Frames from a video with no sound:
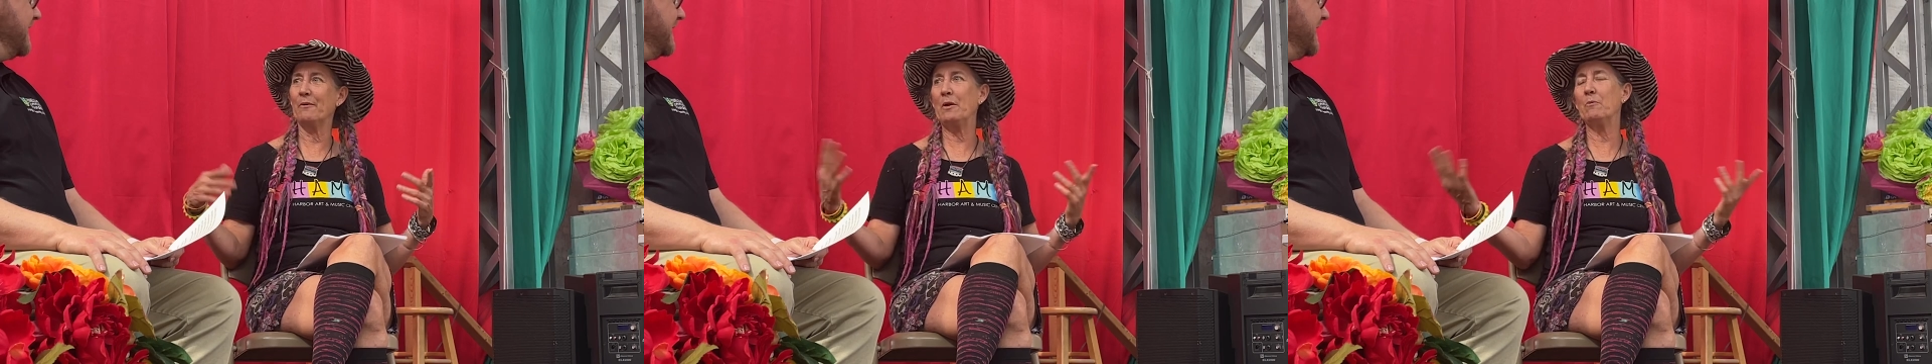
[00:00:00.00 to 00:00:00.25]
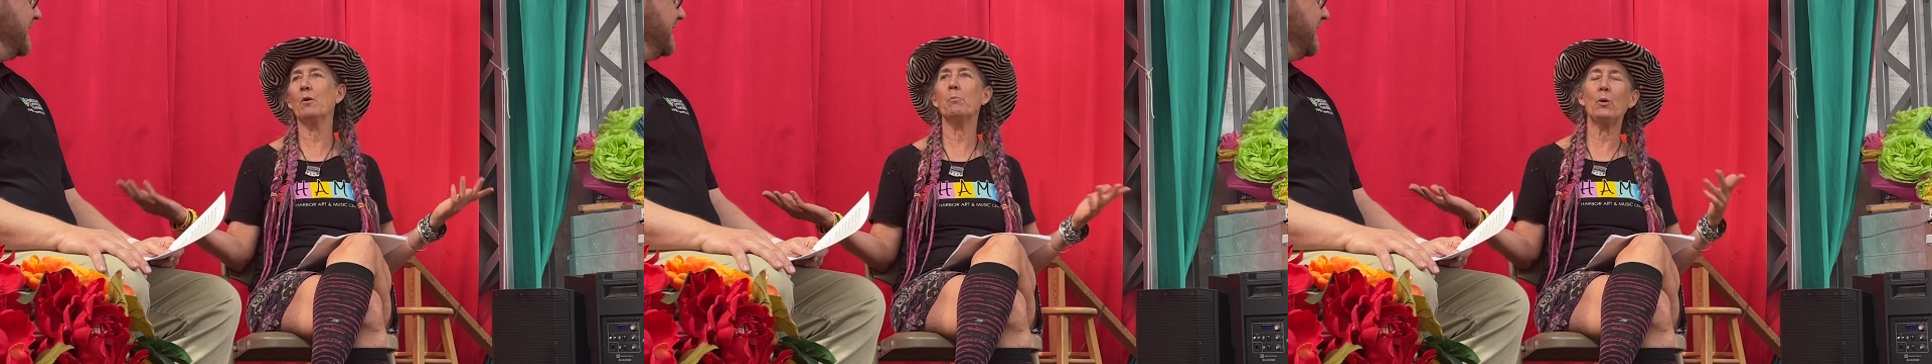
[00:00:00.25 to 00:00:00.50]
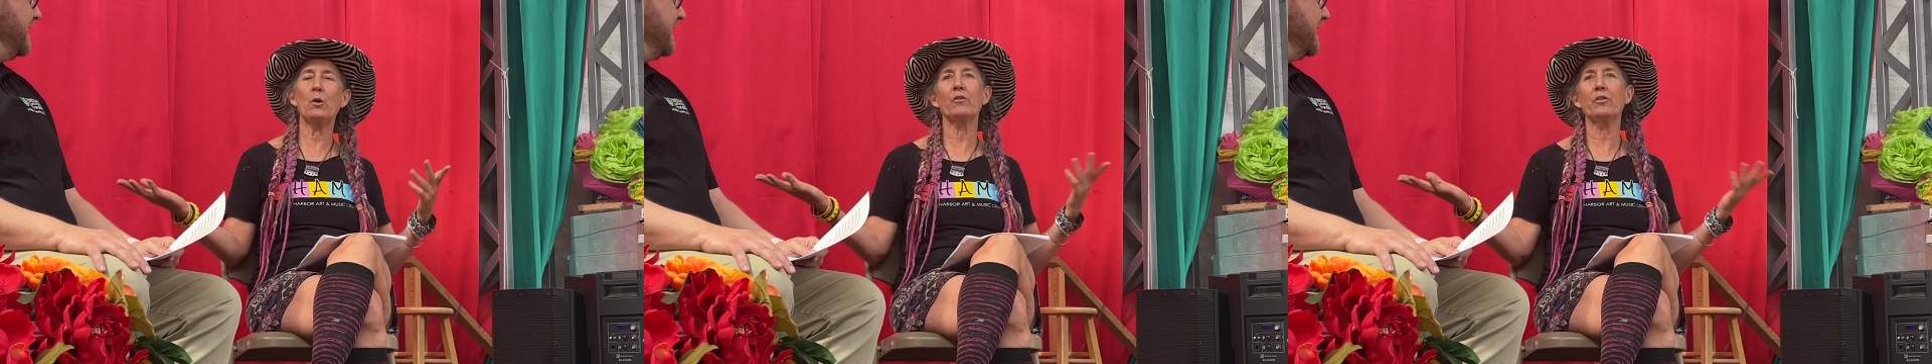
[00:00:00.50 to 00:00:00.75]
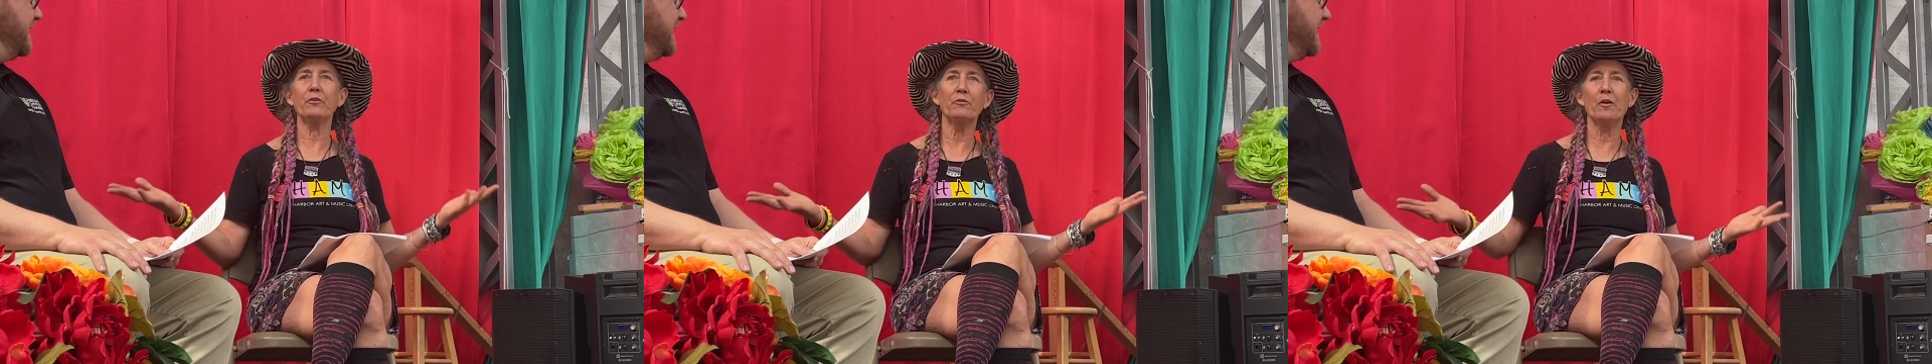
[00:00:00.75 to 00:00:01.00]
we were
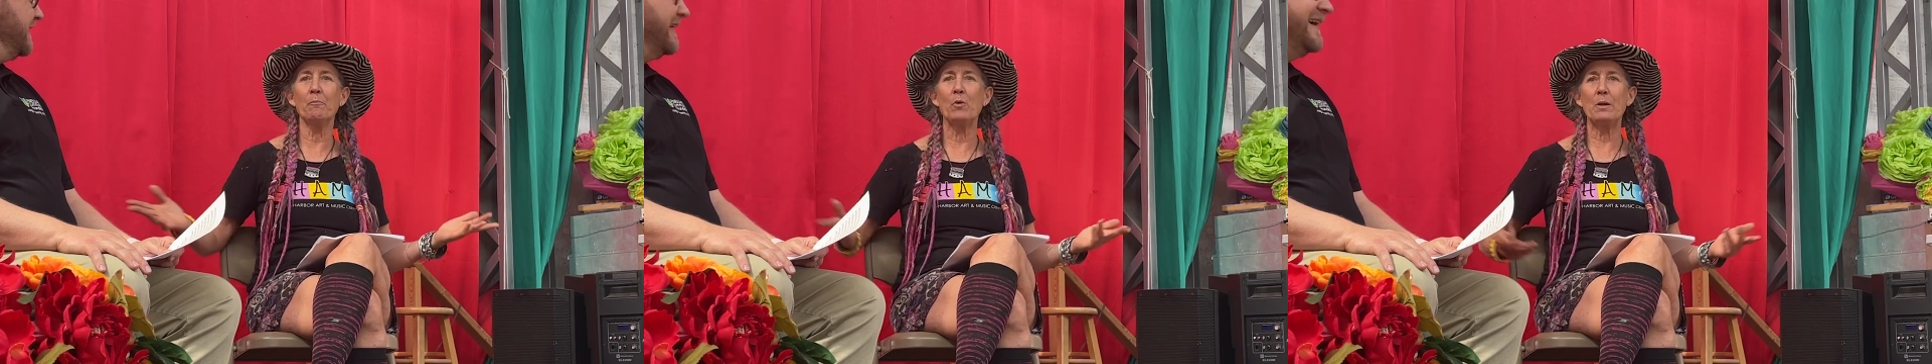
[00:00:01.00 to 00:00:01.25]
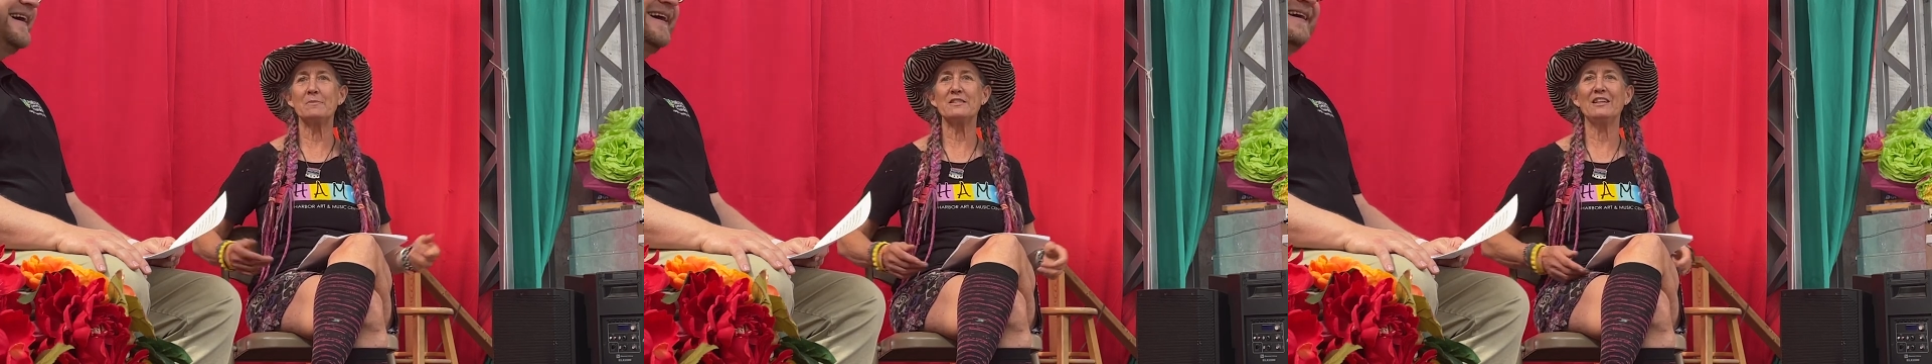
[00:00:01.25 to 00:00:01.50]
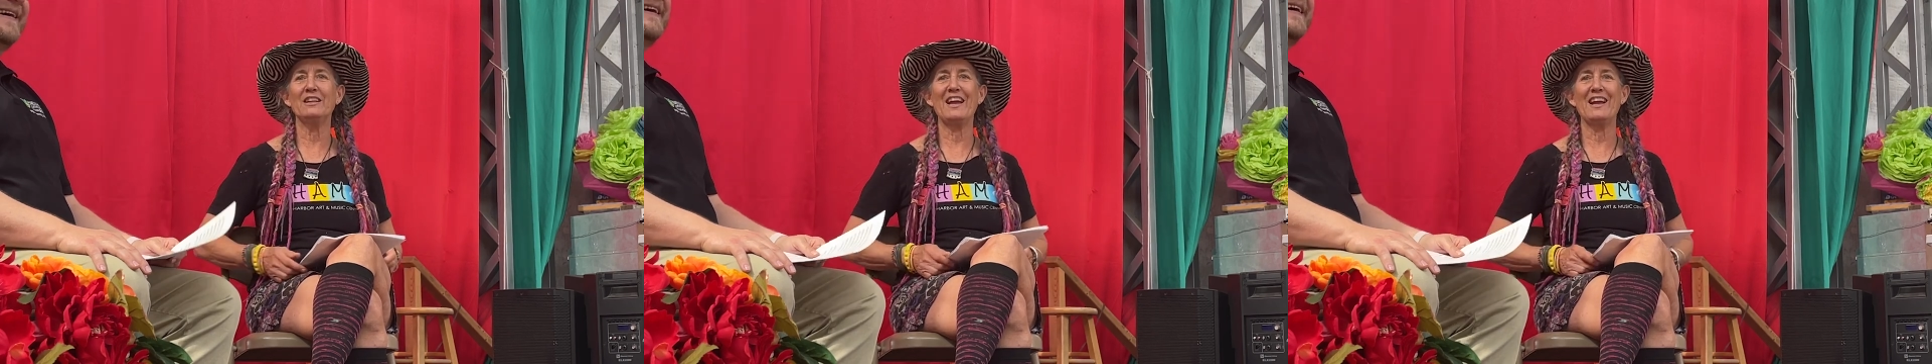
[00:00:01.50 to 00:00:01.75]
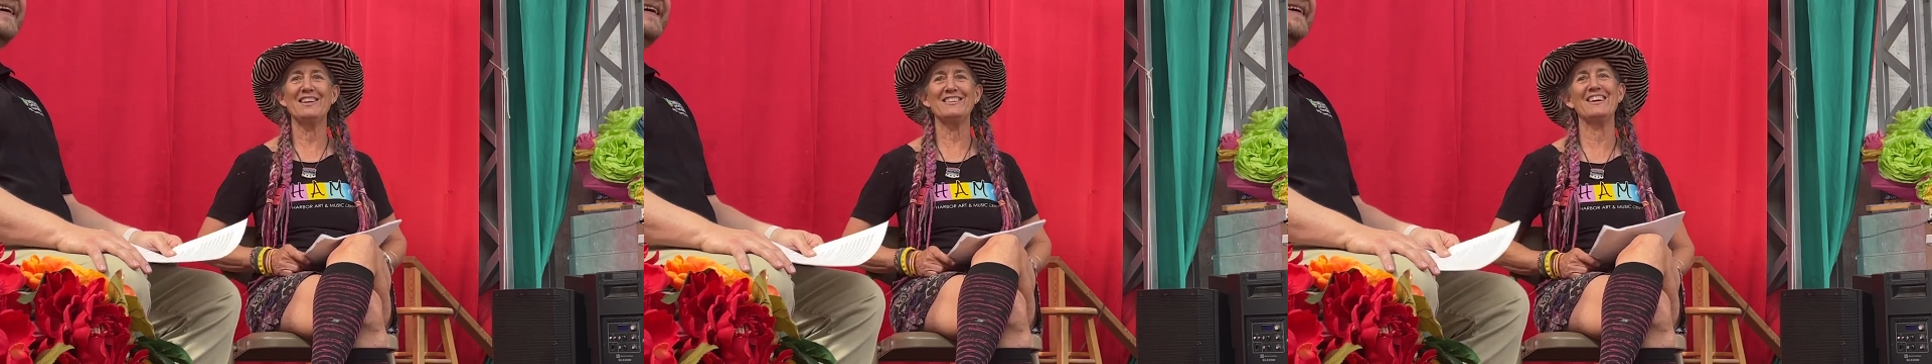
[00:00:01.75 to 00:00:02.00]
birthed from
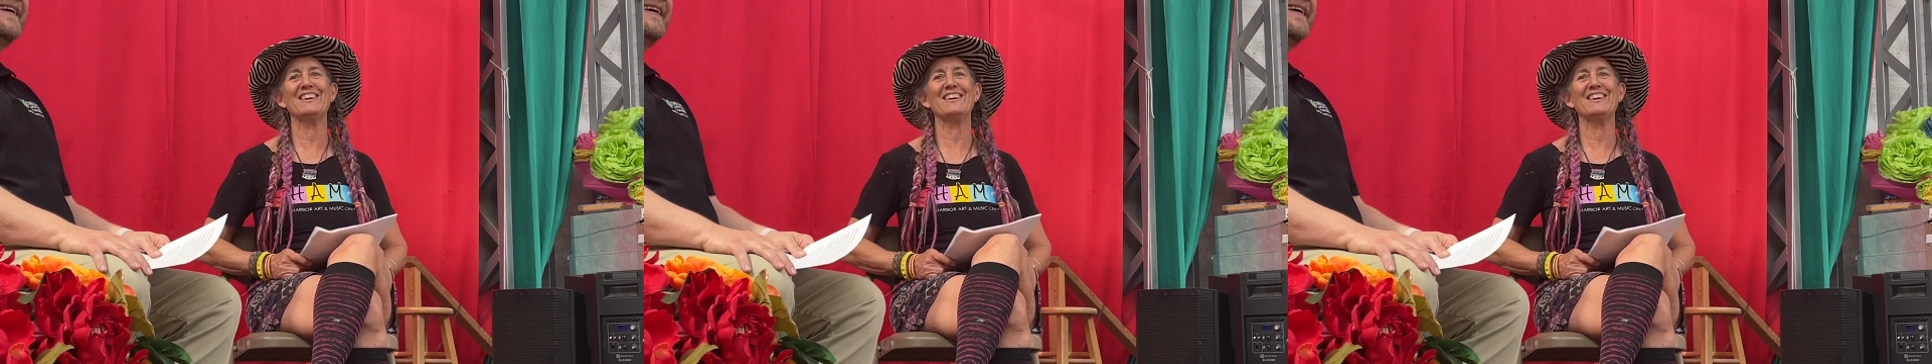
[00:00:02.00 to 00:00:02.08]
Whimsyland,